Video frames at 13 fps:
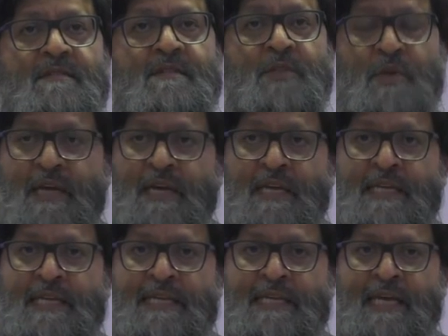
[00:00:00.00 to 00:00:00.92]
You know,
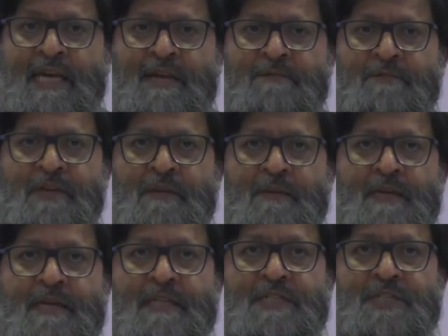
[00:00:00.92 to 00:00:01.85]

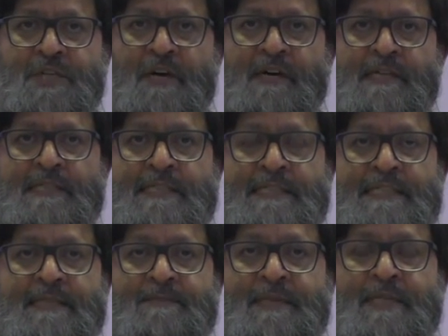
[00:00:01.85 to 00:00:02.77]
every
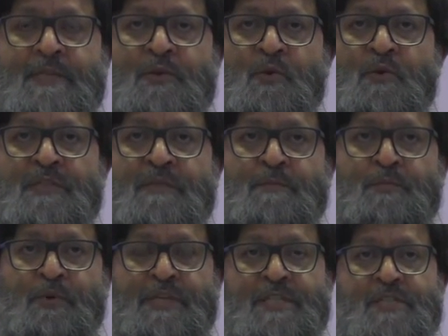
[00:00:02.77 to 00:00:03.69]
child being taught in
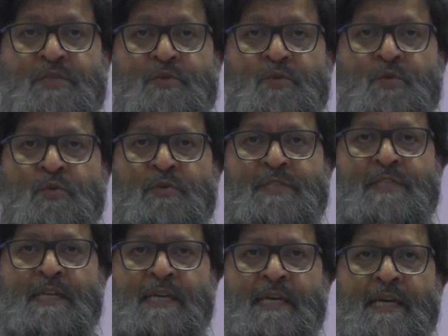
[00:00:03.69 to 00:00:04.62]
British
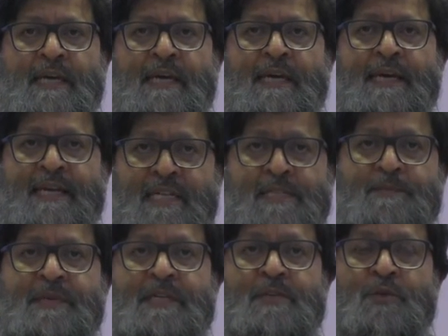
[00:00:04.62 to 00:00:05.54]
schools is
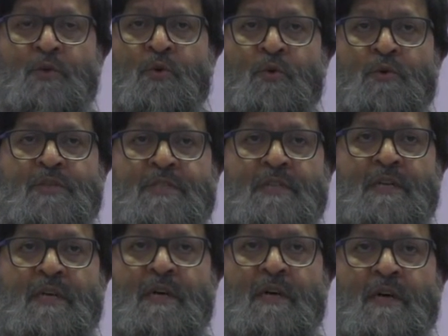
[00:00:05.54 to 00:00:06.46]
being taught
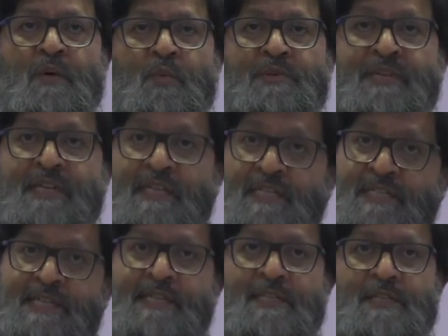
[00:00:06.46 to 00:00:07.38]
with the
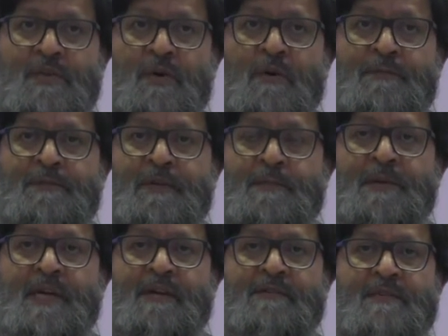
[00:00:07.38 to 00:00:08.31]
consent of their
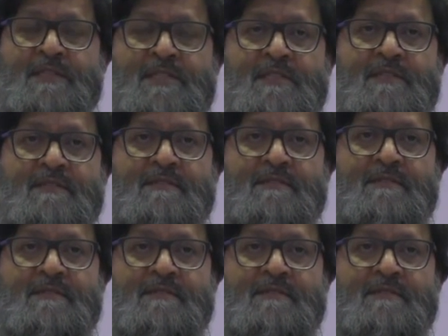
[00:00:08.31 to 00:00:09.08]
parents,